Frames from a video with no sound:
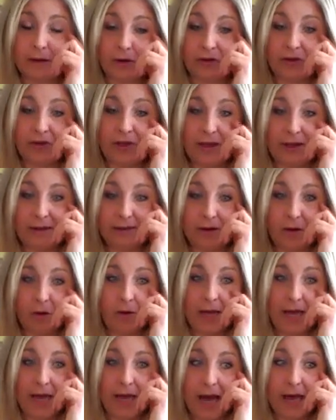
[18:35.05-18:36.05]
There's things
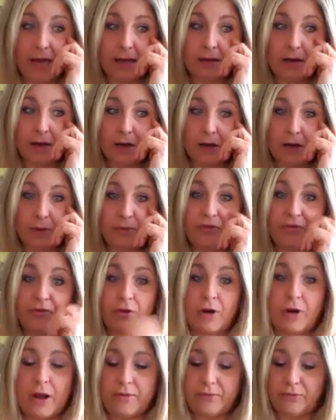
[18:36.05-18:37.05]
going on
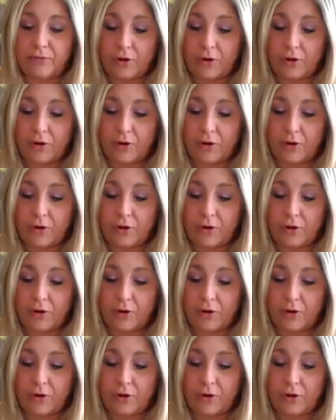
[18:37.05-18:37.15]
for